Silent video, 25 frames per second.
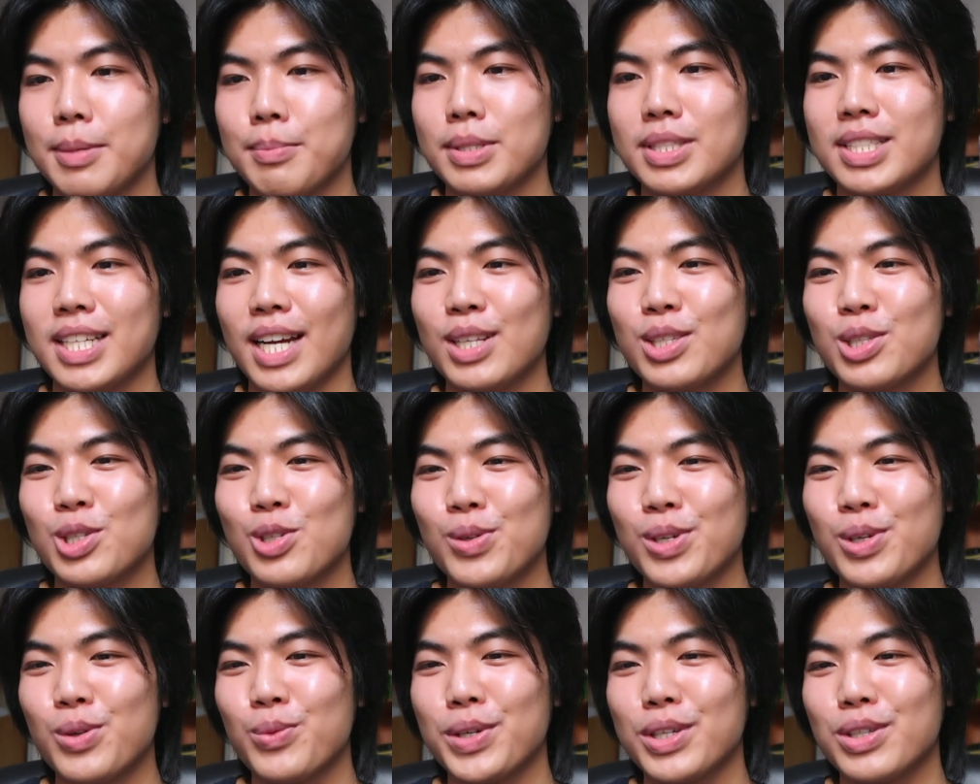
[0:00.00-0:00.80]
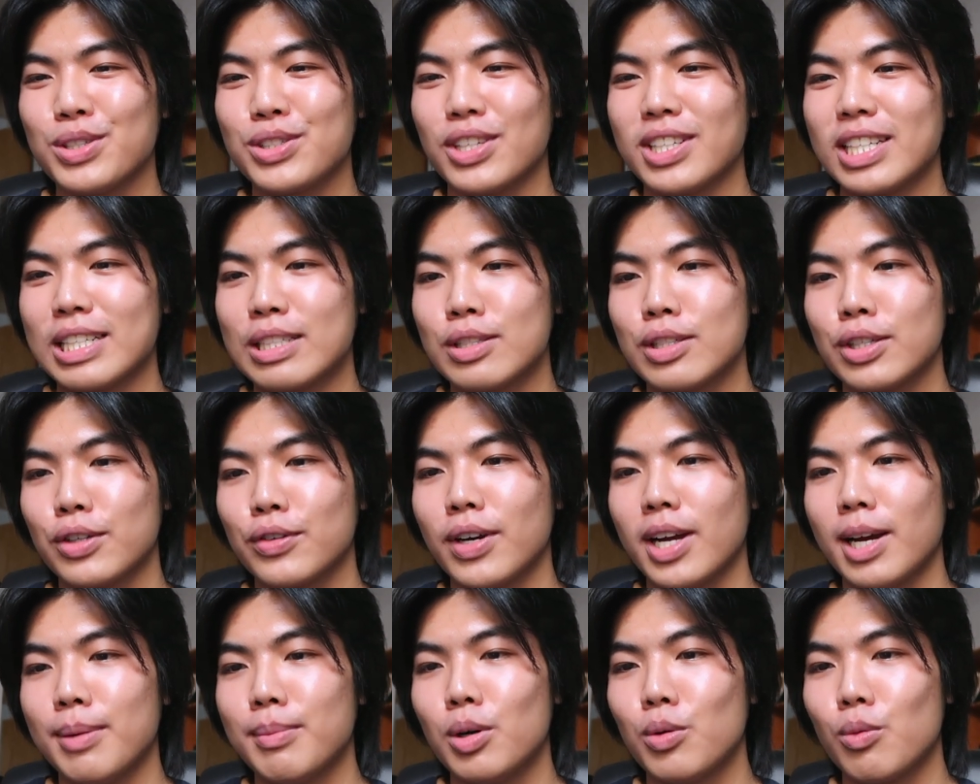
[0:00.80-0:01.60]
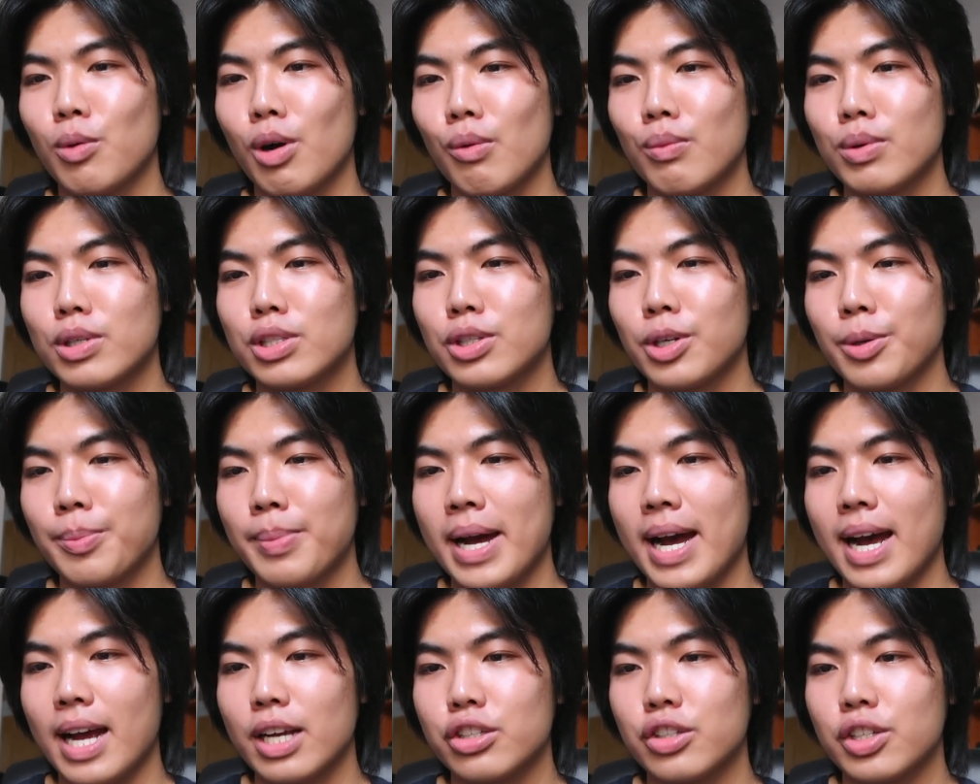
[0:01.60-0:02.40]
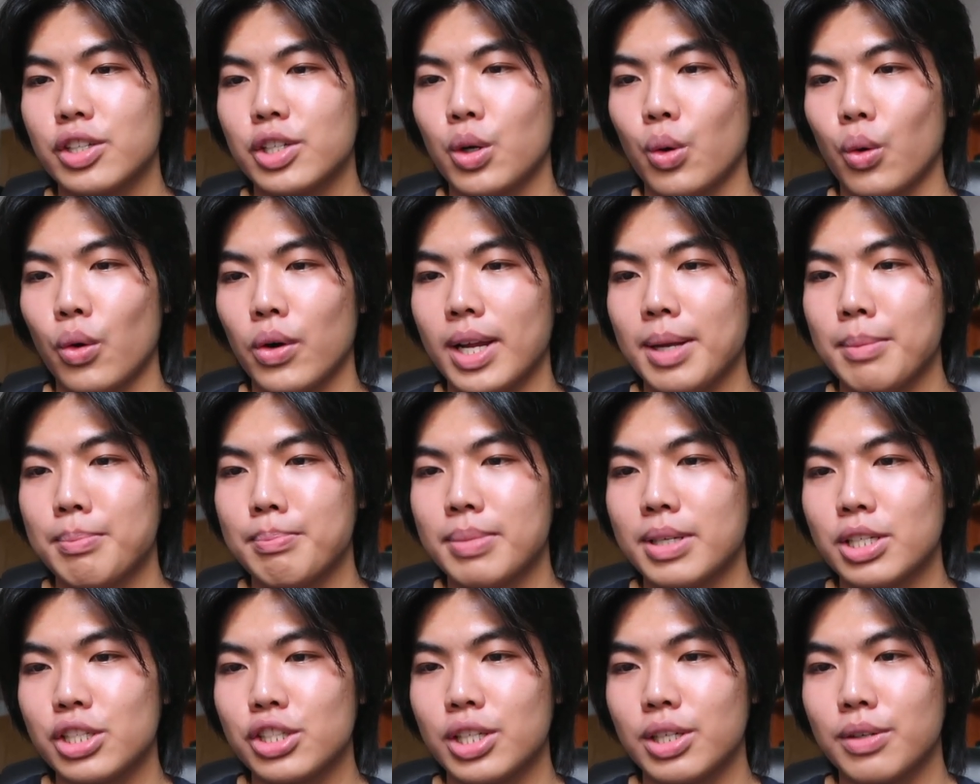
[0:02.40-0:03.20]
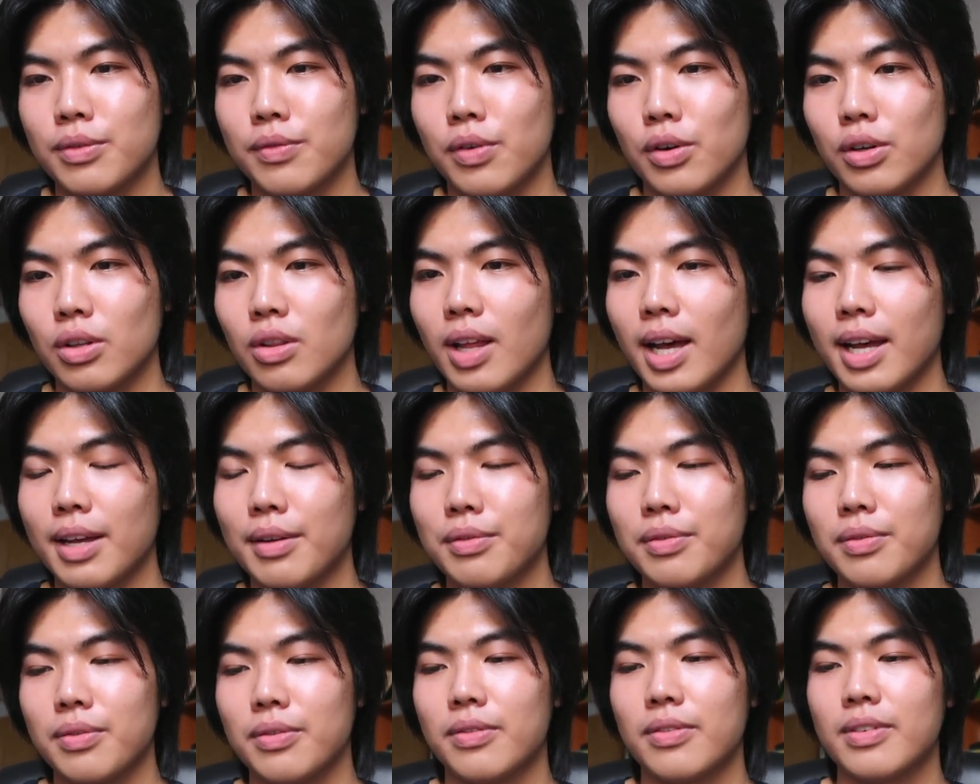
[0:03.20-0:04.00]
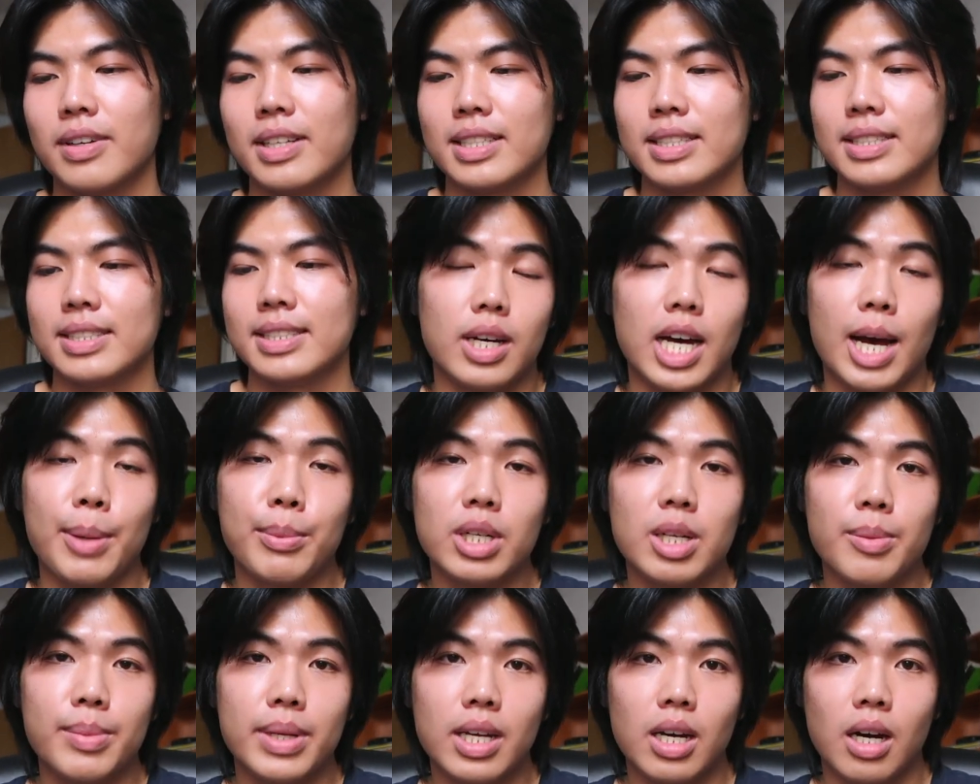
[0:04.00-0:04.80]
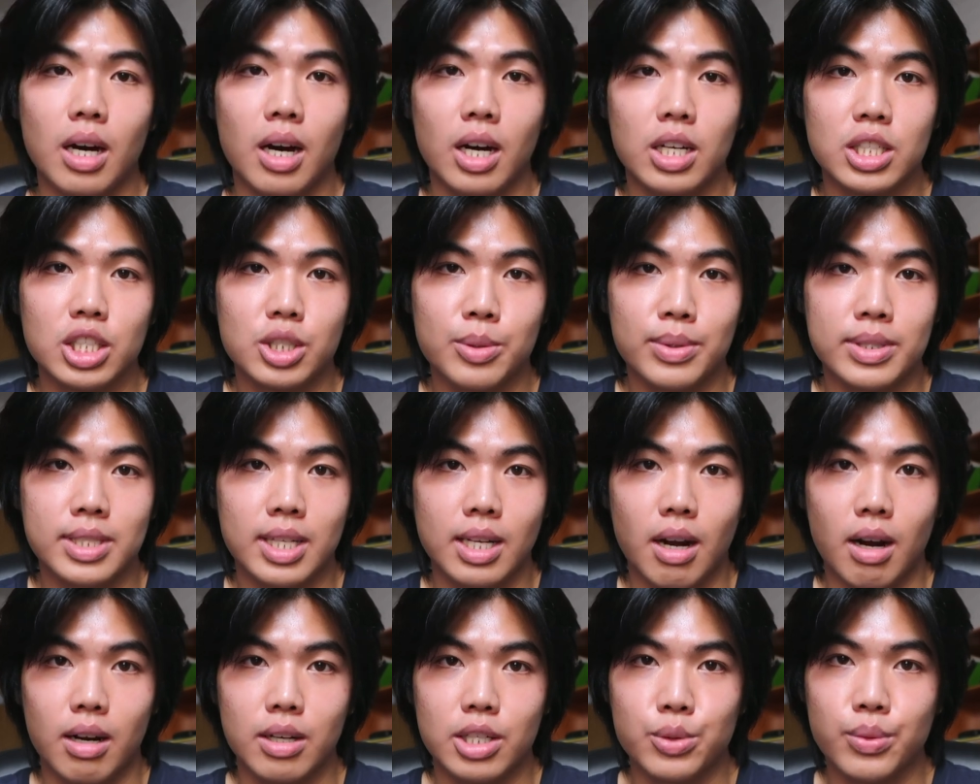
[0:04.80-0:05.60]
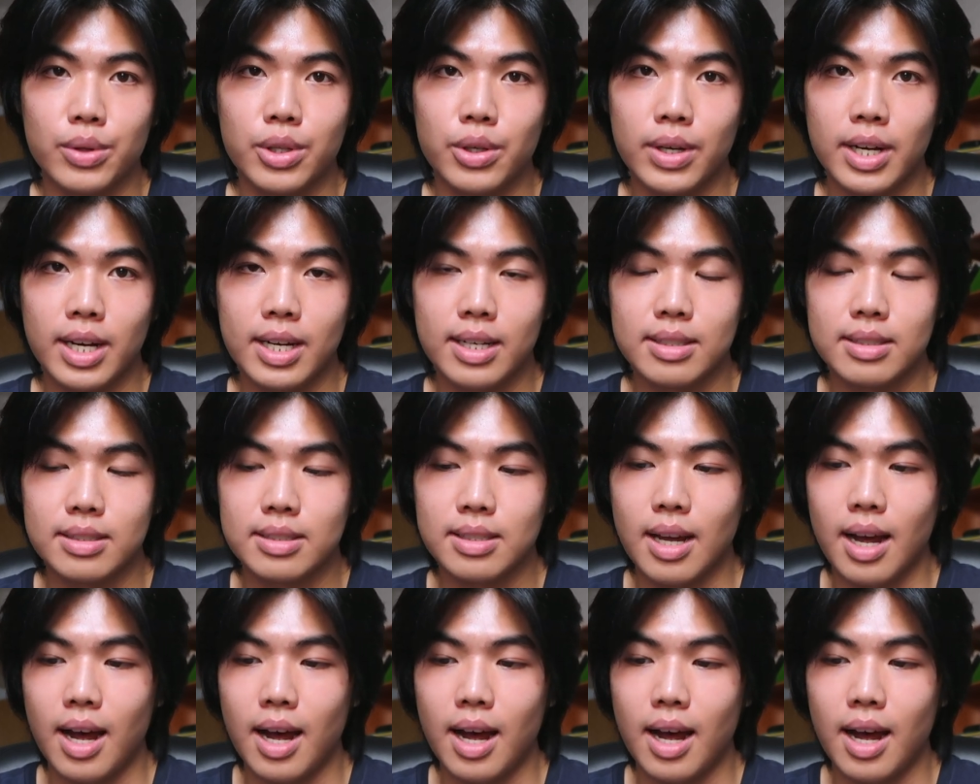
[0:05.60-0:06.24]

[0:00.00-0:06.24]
Besides doing reels on Instagram, what was your passion or ambition for life? I'm gonna be 100% honest with you guys,